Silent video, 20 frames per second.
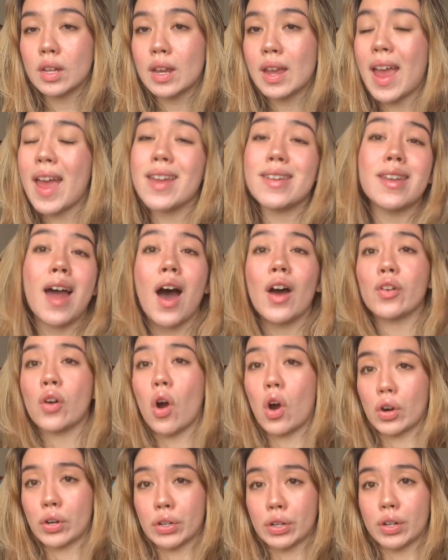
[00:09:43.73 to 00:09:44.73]
and not
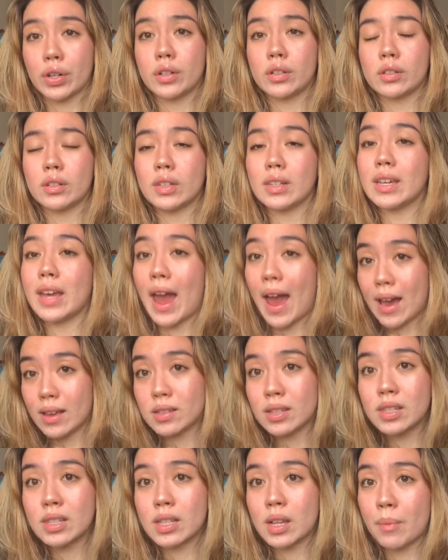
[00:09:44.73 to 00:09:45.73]
harder, yes.
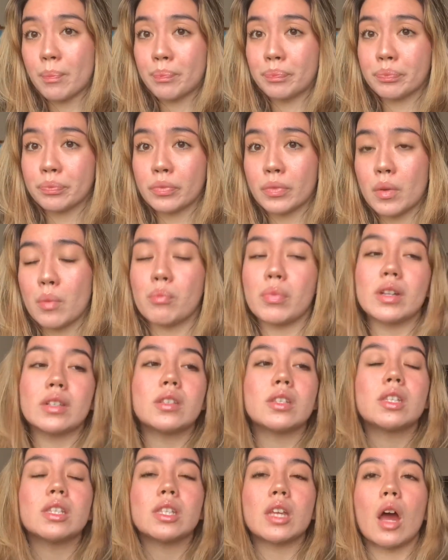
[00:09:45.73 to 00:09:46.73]
But
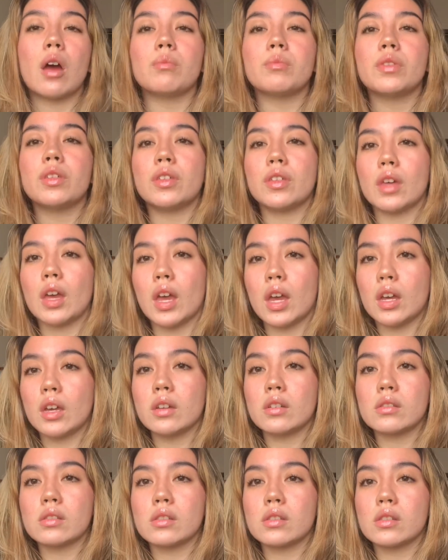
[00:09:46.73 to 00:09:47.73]
some
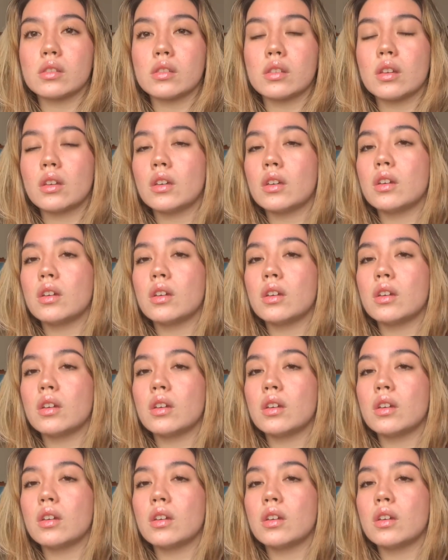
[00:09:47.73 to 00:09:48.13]
things